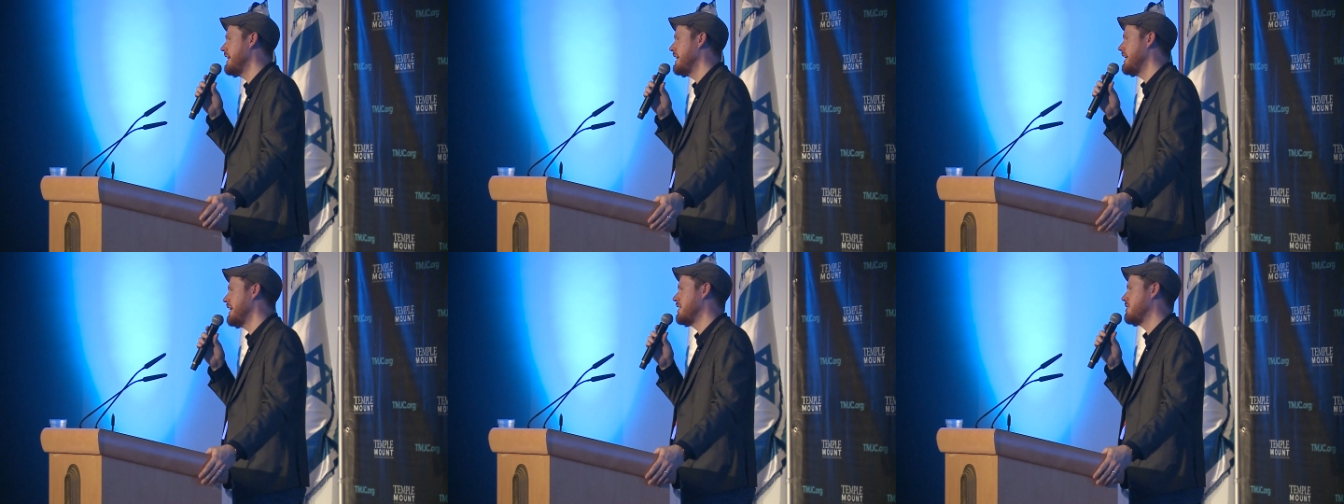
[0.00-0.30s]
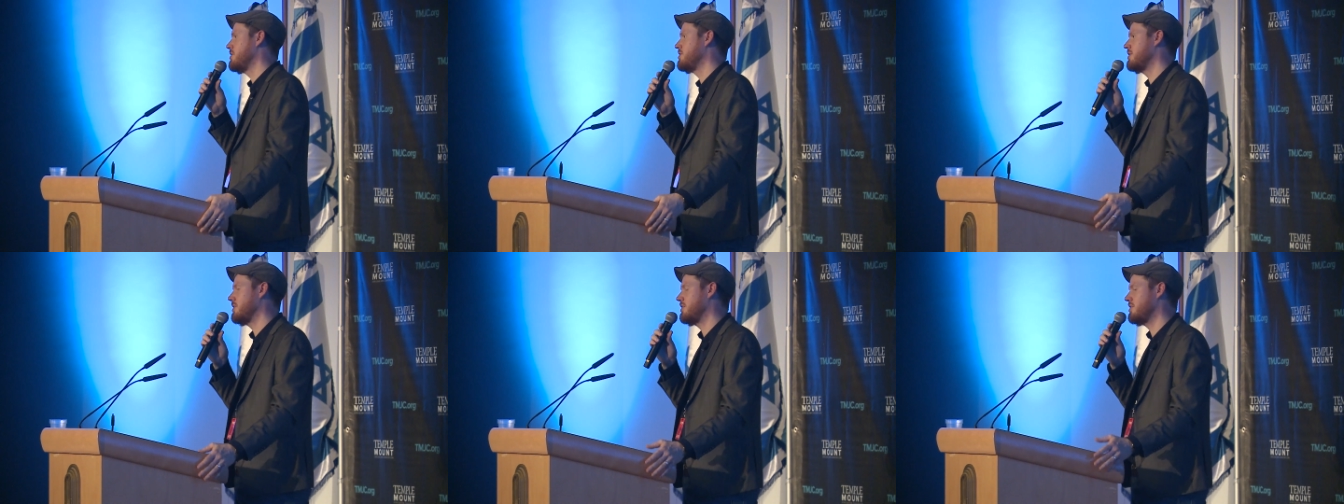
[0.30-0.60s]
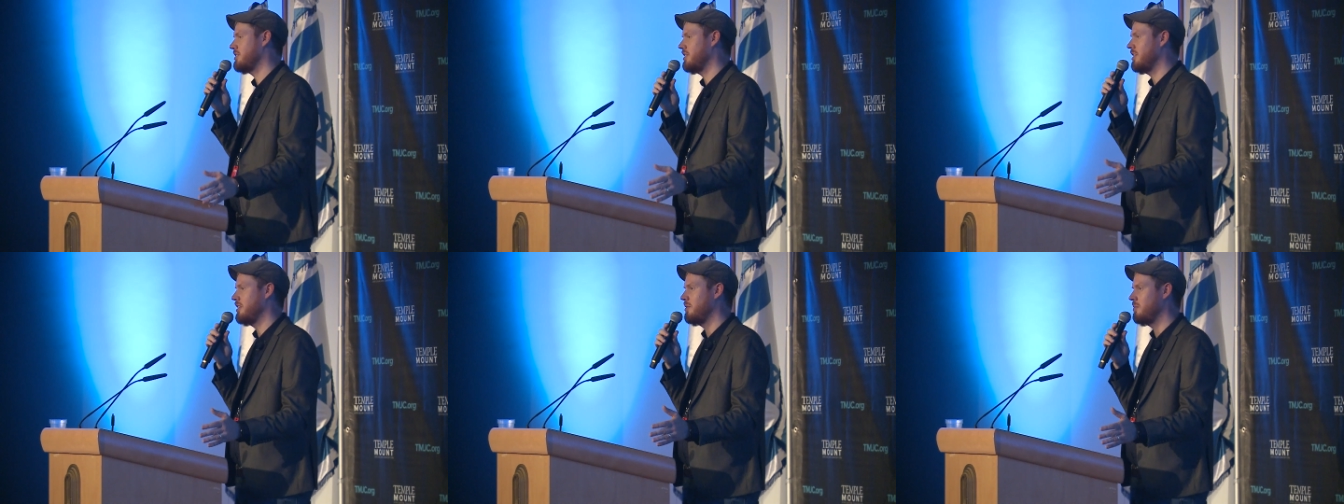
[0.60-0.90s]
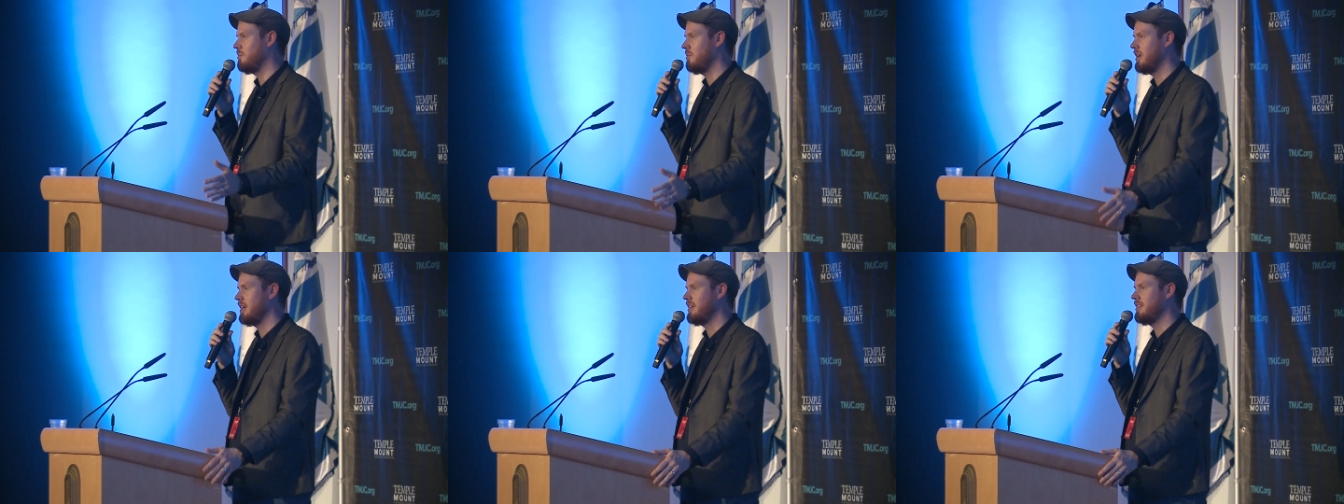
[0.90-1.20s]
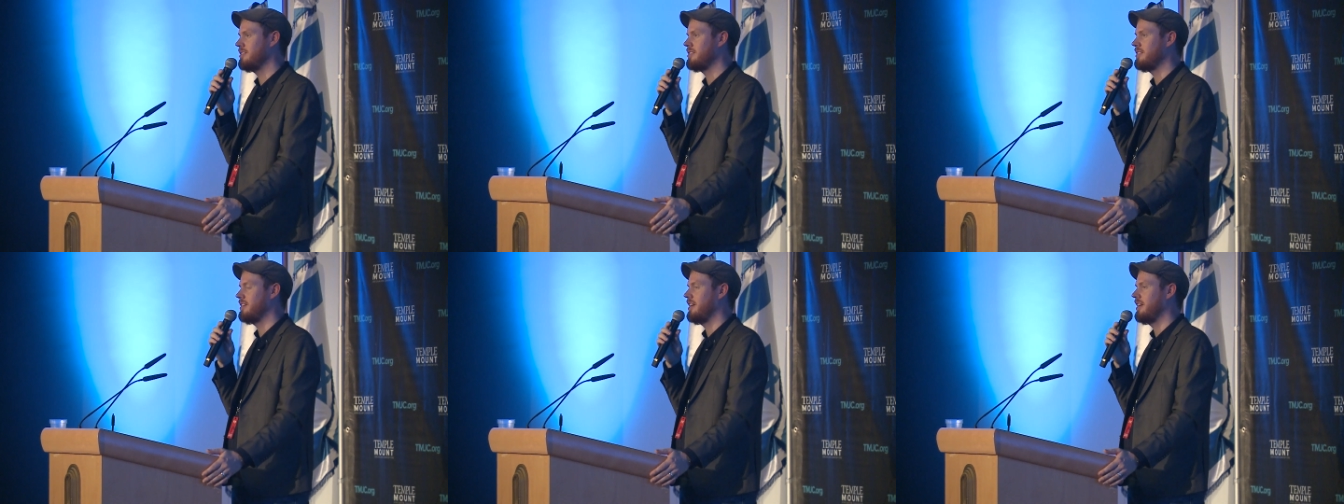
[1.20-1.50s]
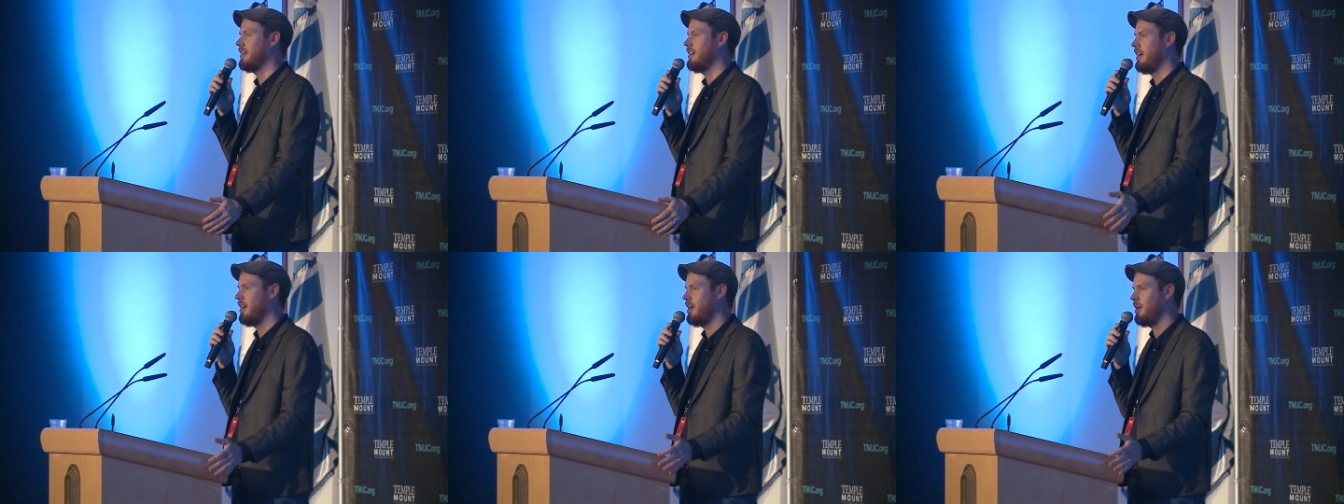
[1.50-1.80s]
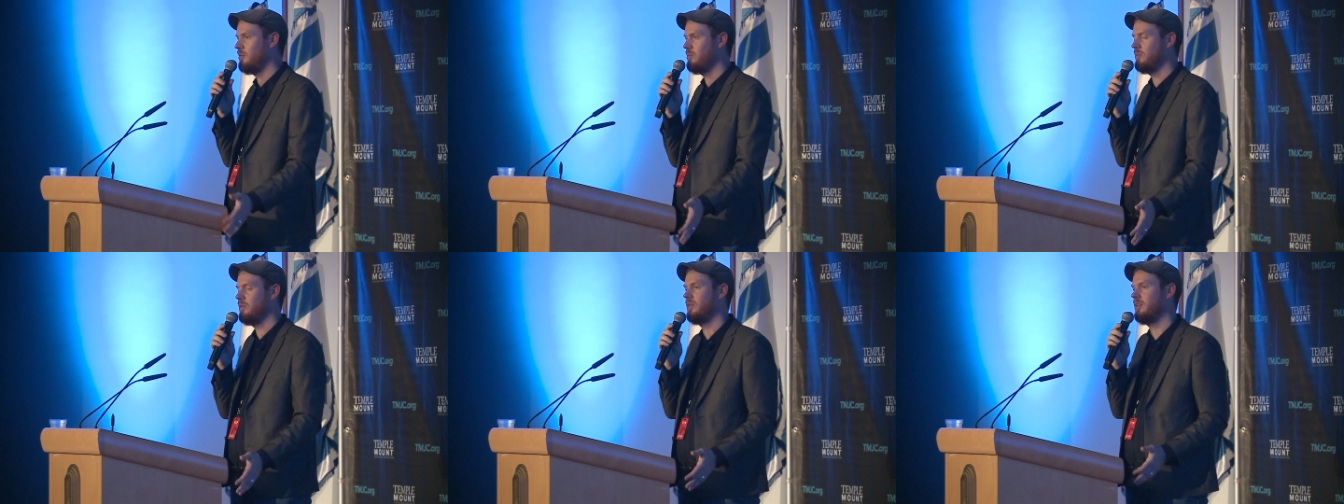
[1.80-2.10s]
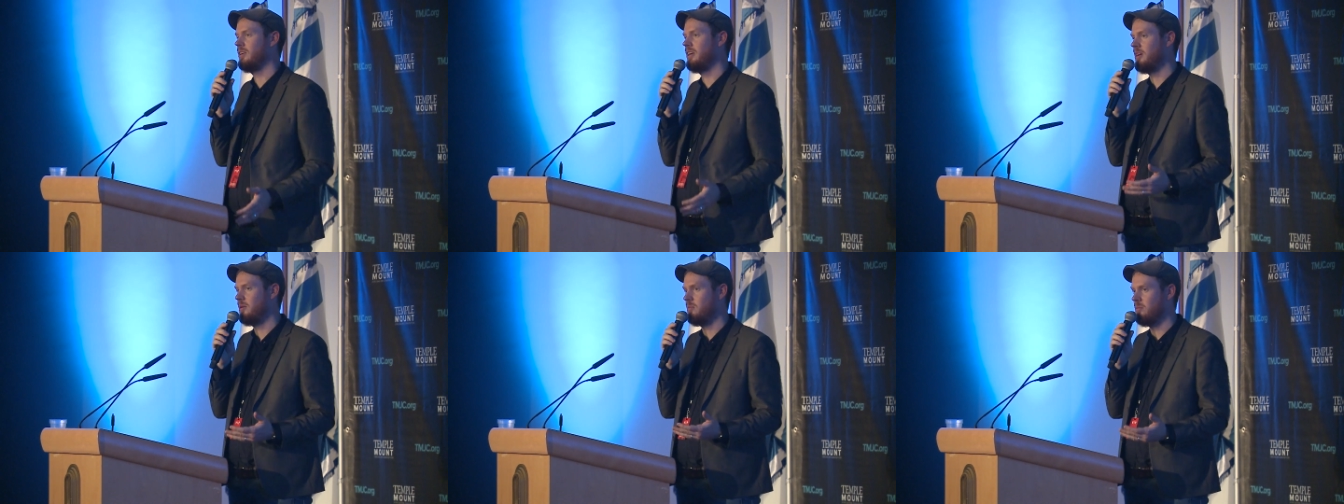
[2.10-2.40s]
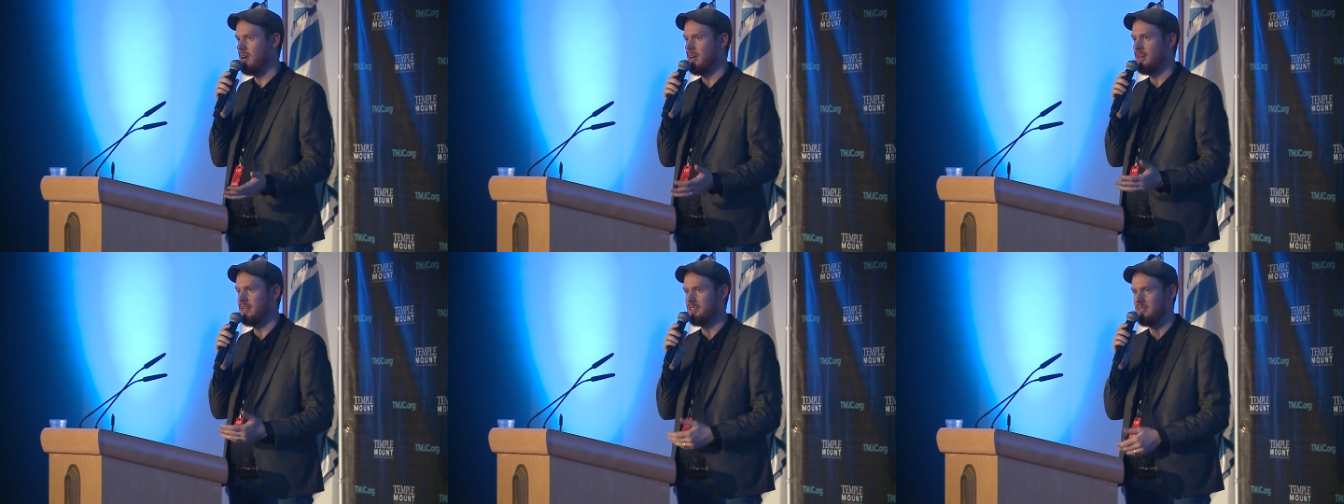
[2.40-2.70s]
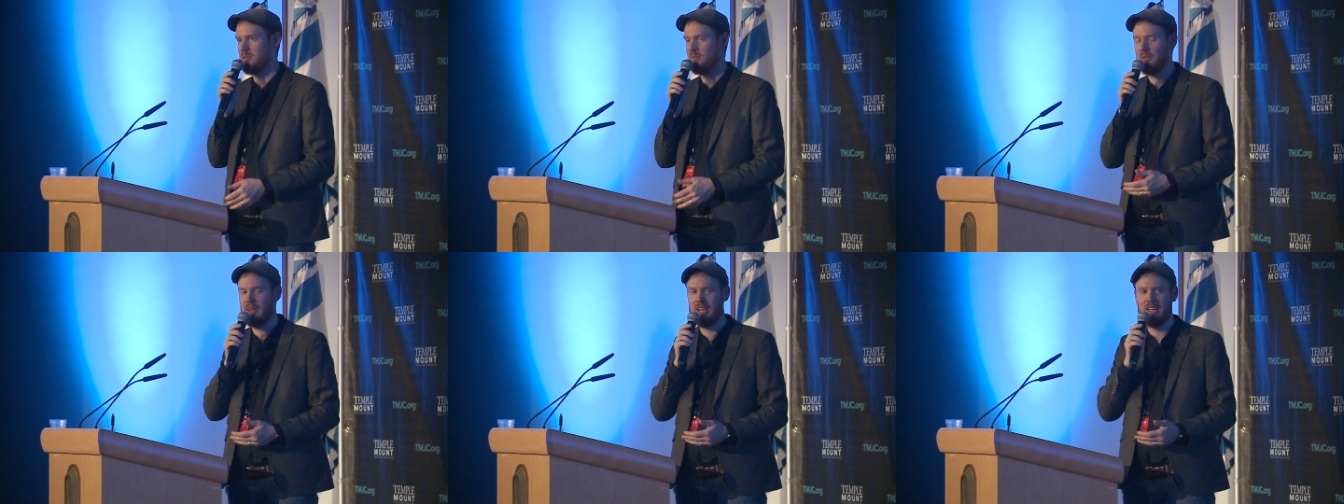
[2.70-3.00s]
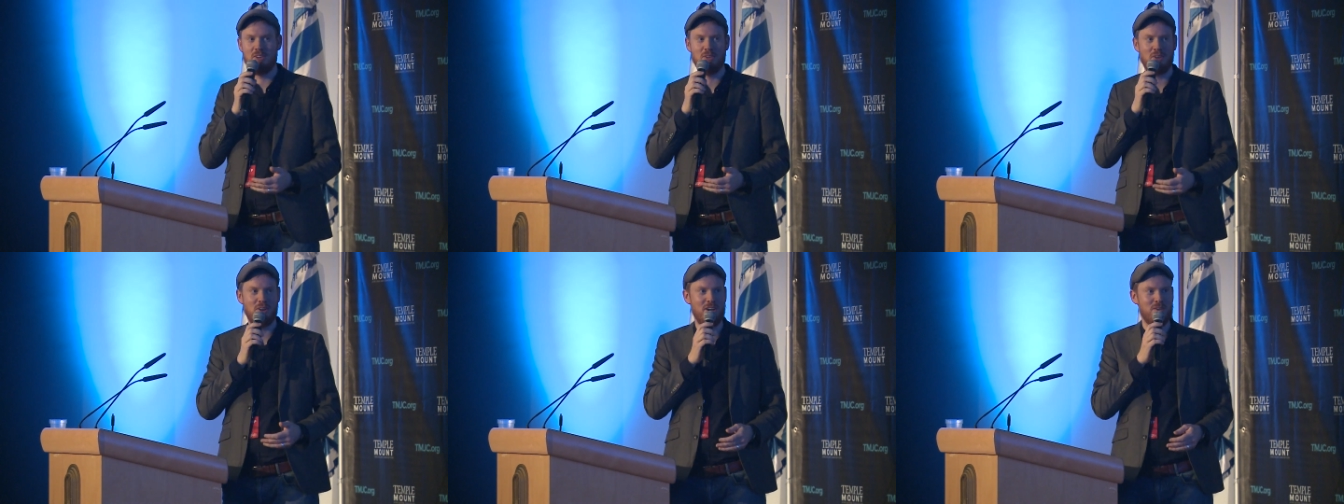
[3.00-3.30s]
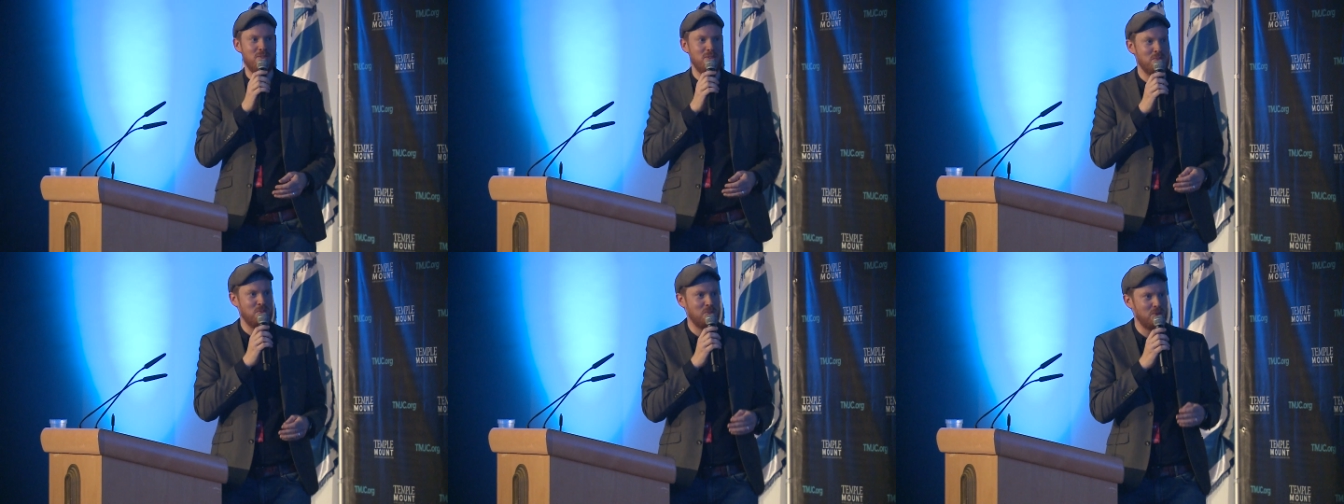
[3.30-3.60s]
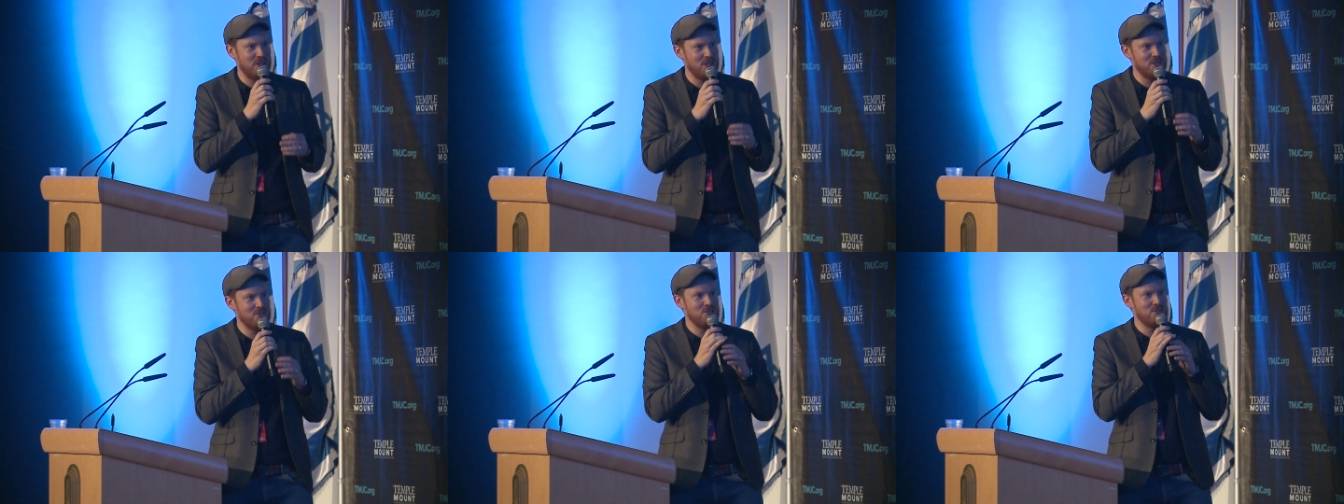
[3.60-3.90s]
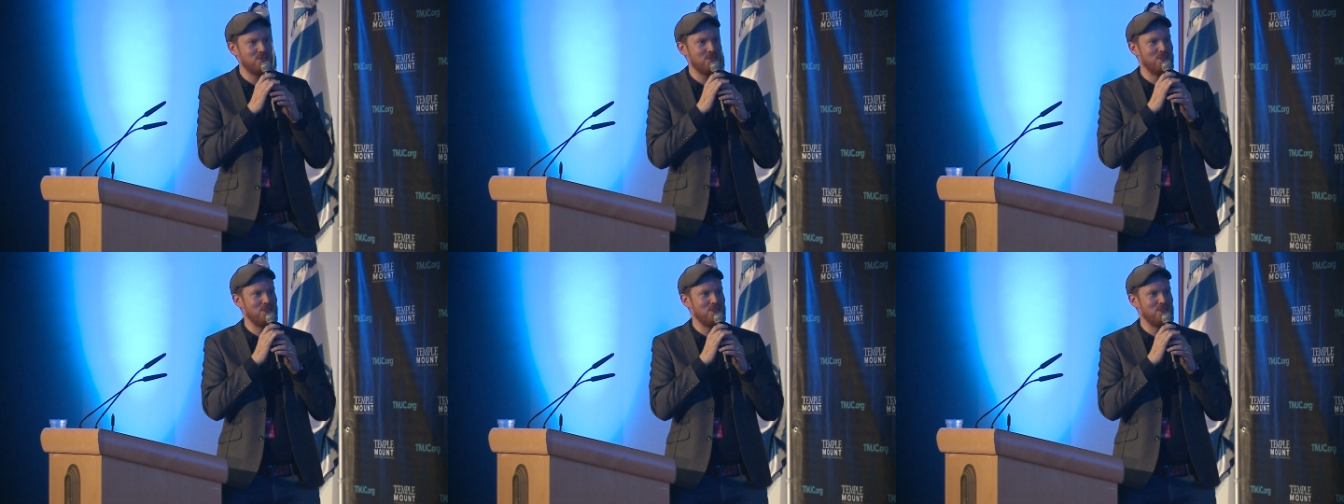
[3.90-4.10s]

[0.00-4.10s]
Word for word: he's just an amazing, humble, and modest man who I have the pleasure to